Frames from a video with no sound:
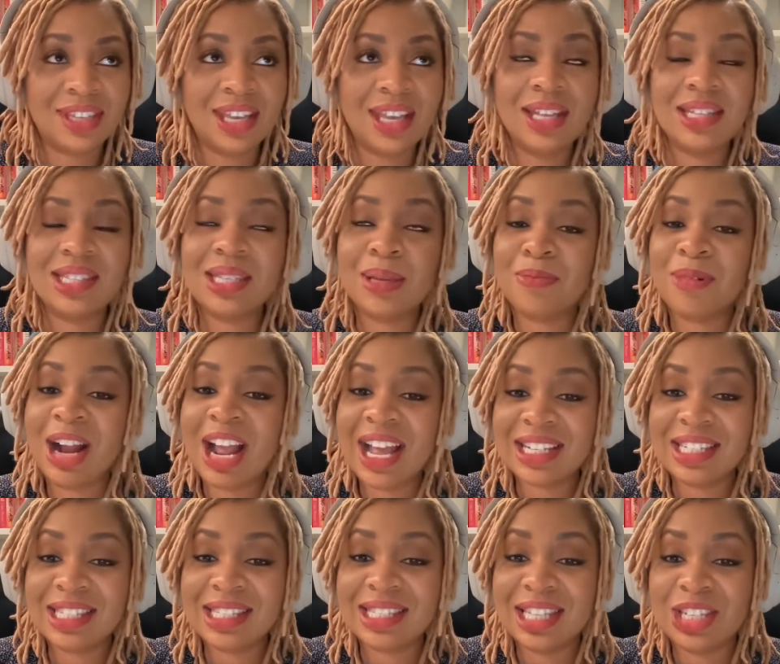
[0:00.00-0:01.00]
it's a
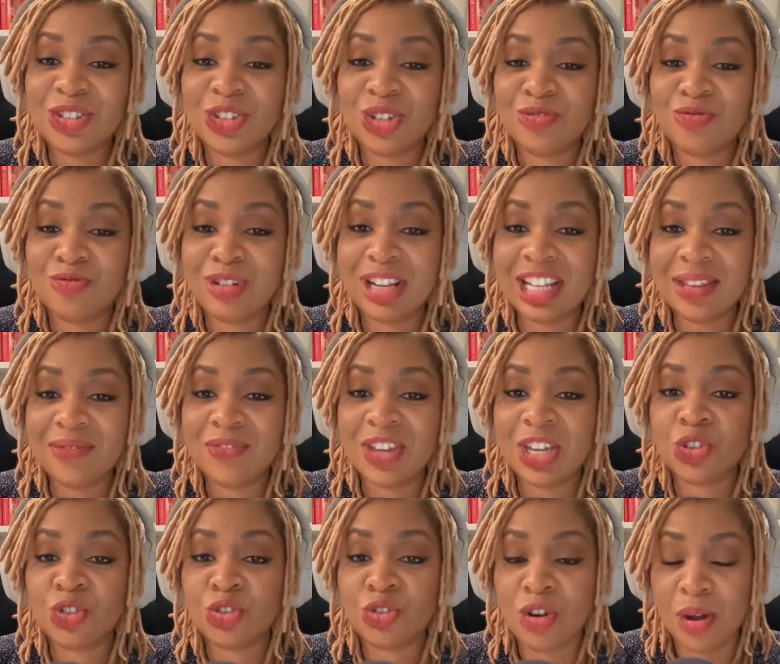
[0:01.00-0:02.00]
practice in reliving
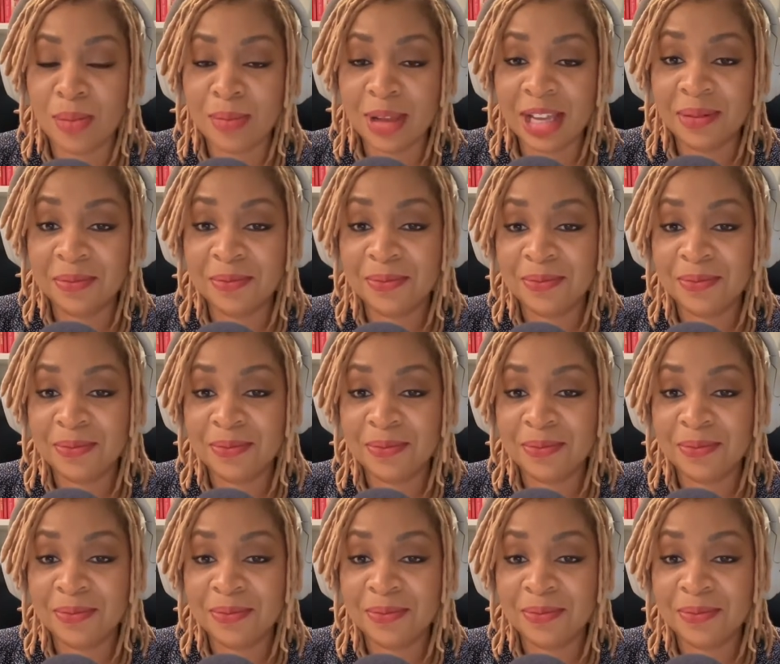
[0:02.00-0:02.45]
trauma,